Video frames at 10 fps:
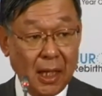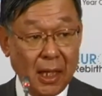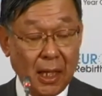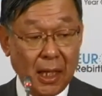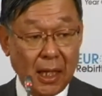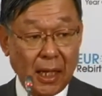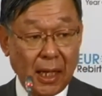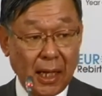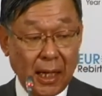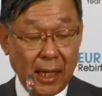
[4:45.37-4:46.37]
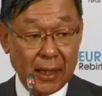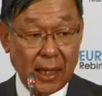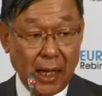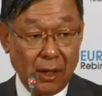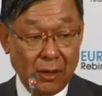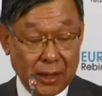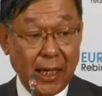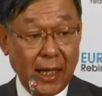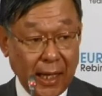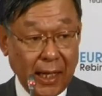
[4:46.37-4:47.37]
are now
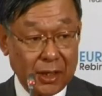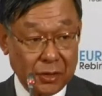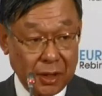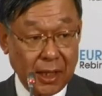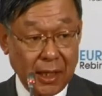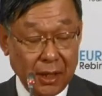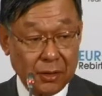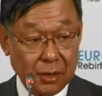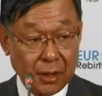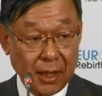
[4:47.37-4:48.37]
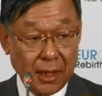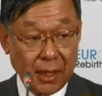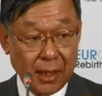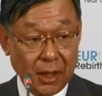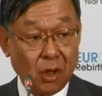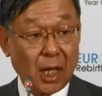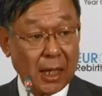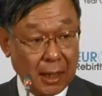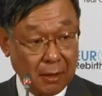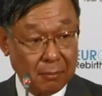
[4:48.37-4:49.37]
delegate to the
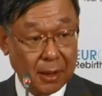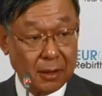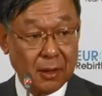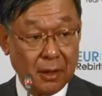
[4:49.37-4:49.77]
local government.